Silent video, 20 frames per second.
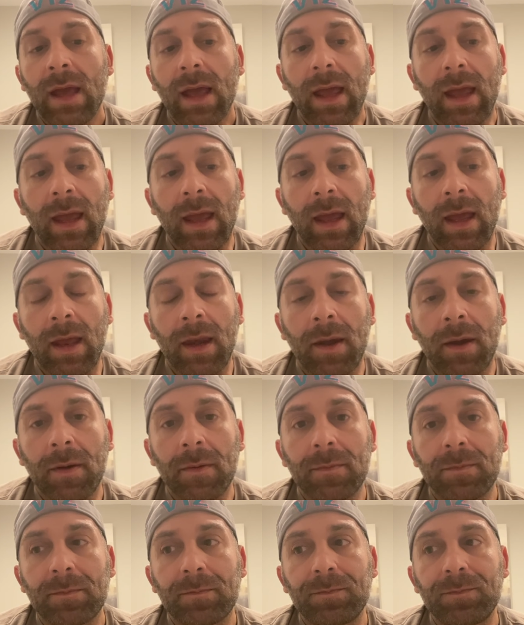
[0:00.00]
And,
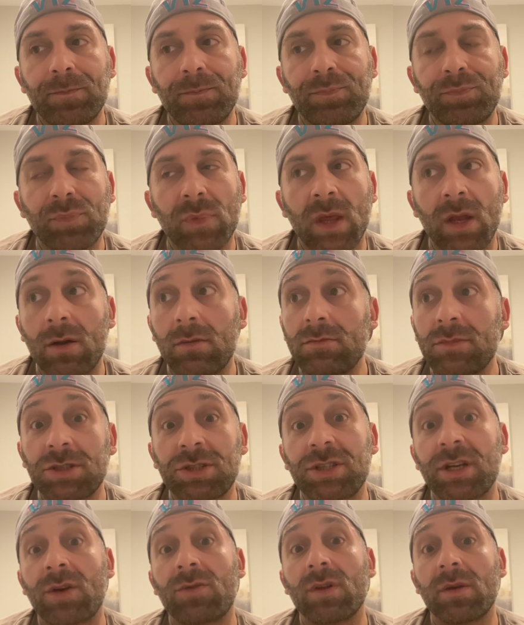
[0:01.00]
just
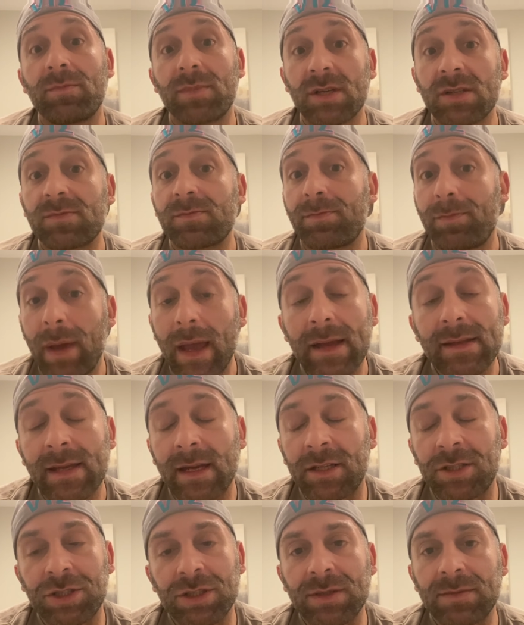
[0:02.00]
generally, just pay attention.